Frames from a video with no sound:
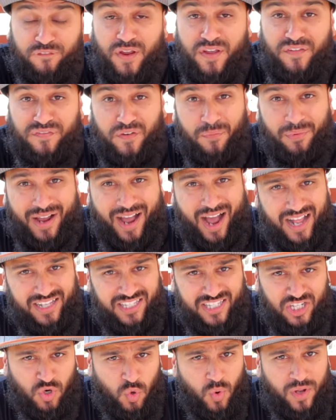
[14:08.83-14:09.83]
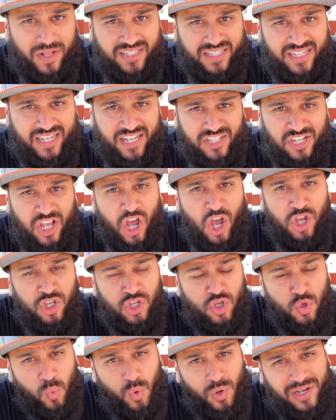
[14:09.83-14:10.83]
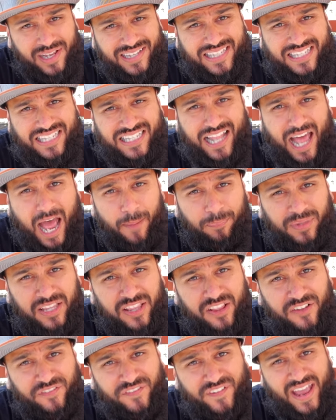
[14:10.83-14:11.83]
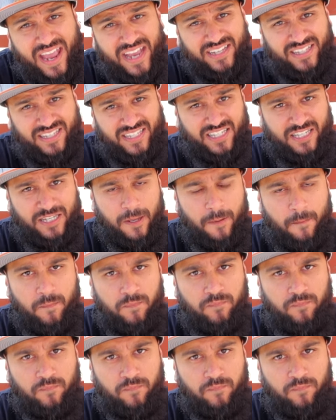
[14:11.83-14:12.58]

free from consequences. You will get slapped in the face.